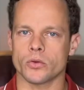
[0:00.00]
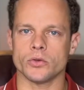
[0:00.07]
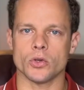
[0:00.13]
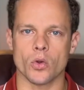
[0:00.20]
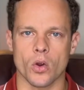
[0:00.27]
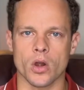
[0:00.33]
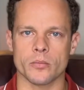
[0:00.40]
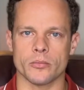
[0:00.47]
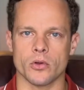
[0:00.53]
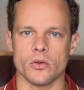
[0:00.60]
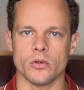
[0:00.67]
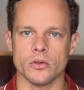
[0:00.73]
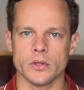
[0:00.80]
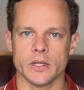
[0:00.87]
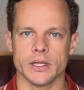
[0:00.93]

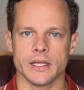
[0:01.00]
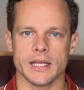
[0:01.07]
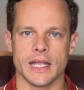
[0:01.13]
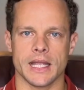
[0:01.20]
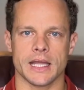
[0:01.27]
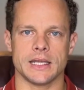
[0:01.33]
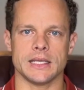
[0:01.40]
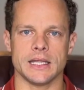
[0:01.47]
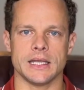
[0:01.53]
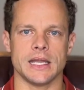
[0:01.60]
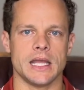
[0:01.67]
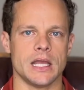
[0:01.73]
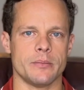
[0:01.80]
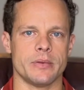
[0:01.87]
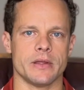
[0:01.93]
normal and
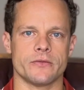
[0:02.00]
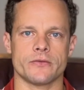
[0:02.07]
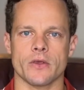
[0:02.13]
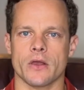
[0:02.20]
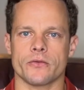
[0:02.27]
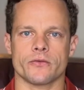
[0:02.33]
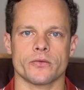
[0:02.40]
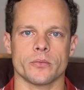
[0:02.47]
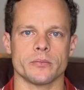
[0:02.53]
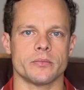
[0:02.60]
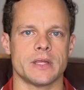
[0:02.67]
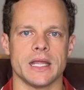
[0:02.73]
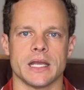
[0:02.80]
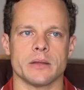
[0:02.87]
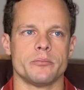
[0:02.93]
inhibits us from
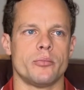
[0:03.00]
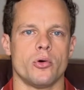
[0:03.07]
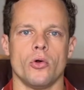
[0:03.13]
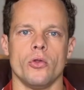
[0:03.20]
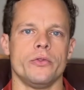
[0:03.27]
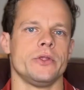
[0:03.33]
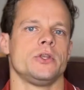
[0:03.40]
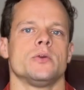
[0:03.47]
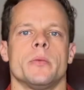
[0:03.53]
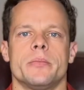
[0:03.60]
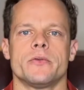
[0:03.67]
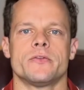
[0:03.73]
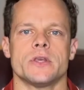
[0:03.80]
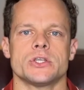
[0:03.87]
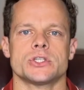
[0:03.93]
getting pulled into a
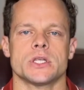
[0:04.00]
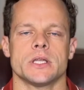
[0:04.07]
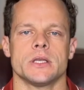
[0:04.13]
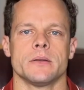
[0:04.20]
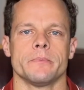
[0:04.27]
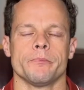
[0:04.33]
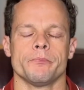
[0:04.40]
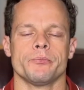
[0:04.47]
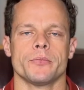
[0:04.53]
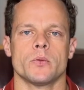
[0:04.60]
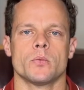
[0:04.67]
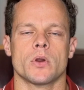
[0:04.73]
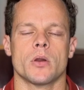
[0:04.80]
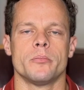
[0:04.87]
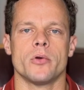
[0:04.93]
position
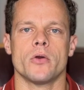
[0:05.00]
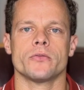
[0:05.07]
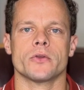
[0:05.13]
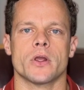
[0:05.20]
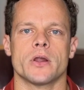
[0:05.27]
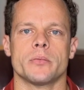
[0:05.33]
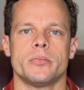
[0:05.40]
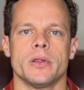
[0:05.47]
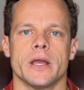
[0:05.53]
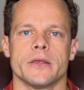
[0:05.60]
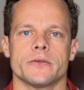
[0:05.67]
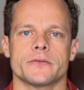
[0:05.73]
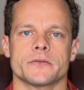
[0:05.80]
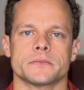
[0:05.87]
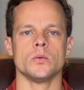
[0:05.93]
where our bones are out of
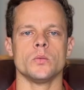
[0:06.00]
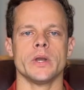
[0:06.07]
place.